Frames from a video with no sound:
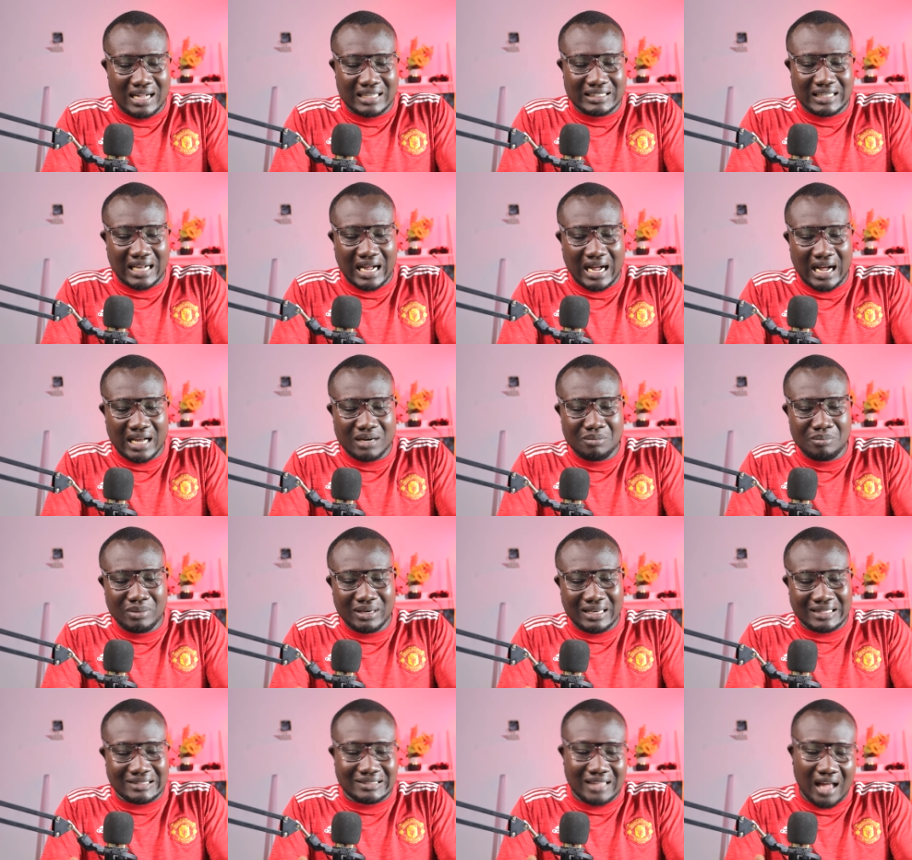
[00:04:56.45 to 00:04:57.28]
that had
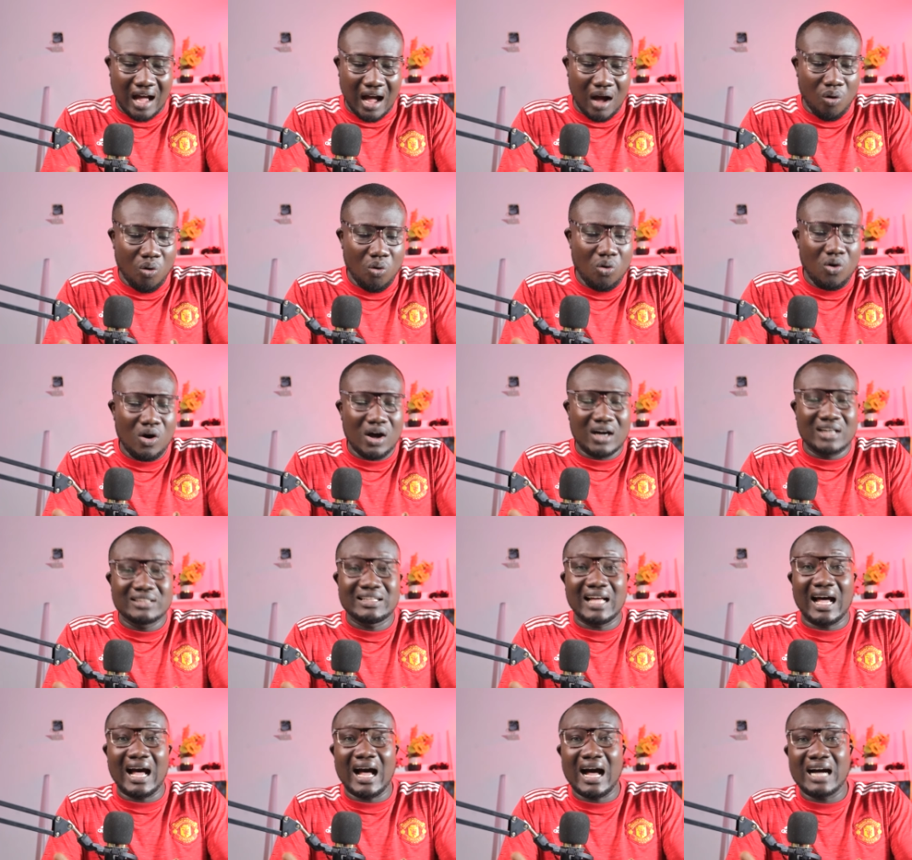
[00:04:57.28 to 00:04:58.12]
Militão,
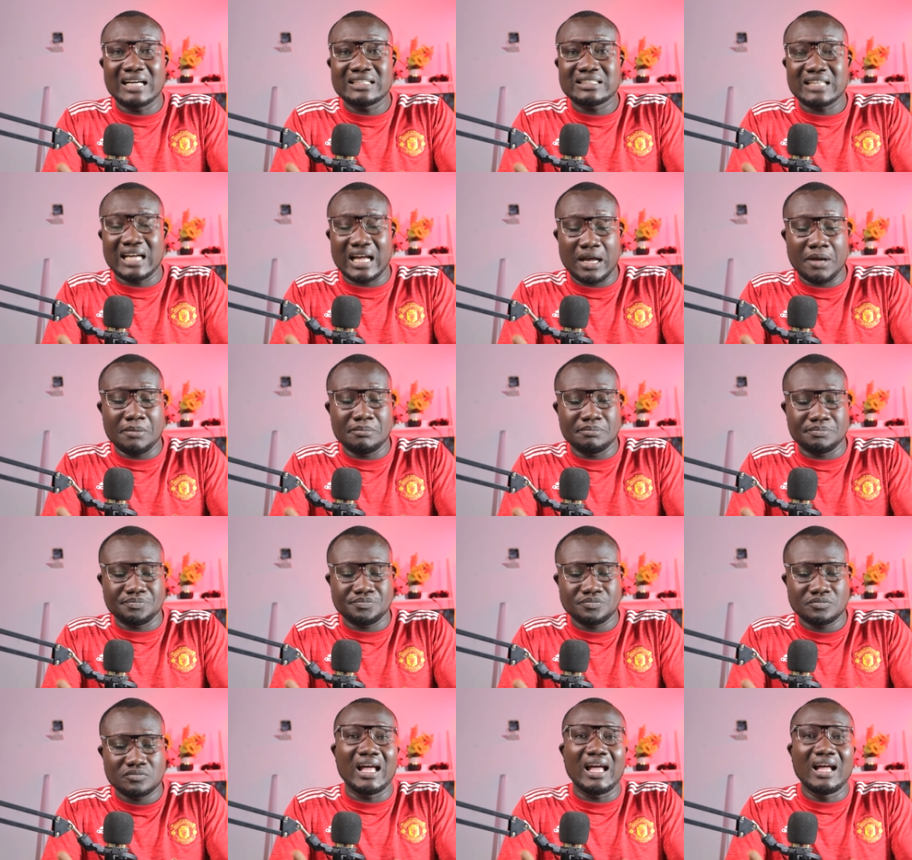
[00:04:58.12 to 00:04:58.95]
that had
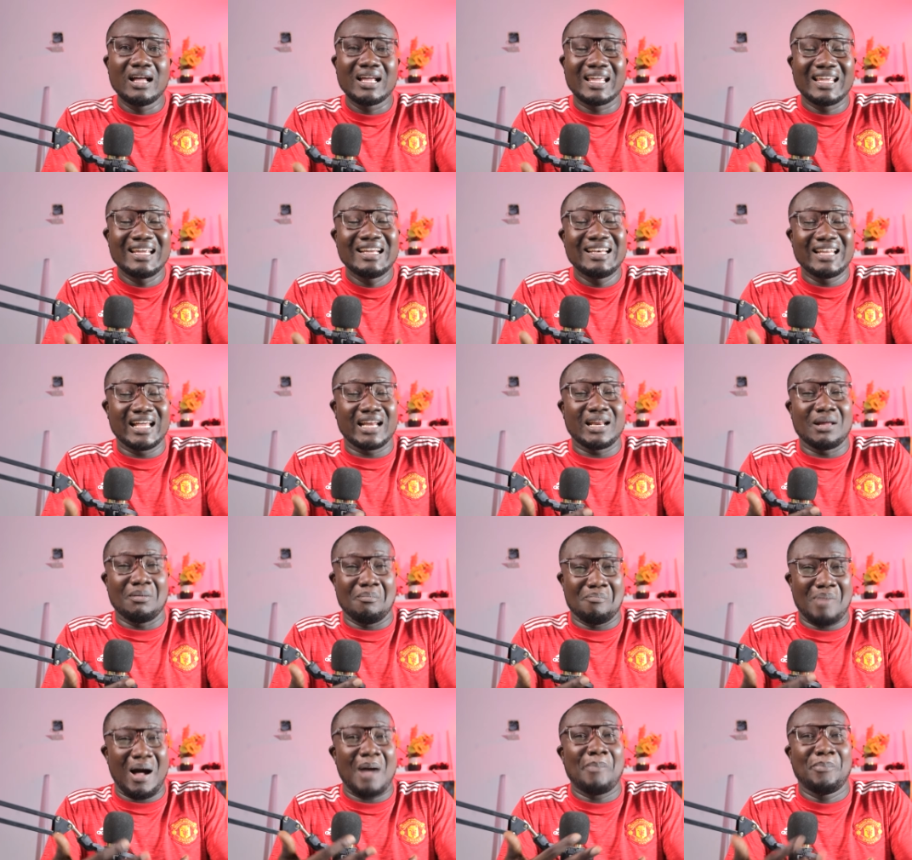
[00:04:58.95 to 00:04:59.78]
um, uh,
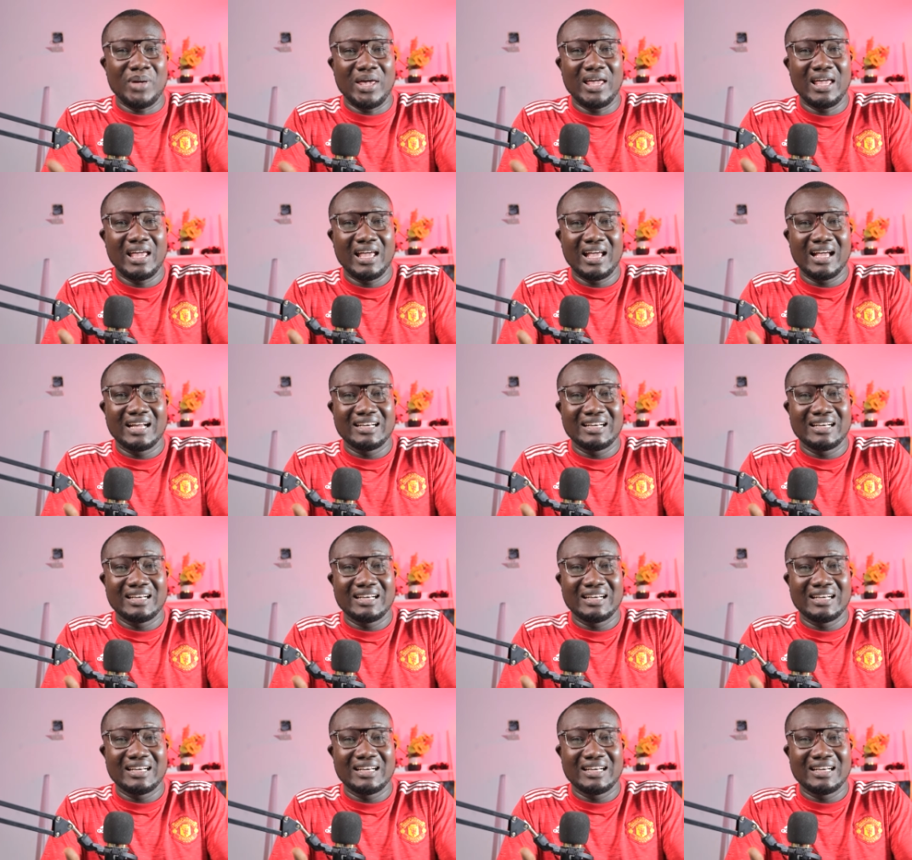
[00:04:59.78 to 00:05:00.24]
Kylian Mbappé,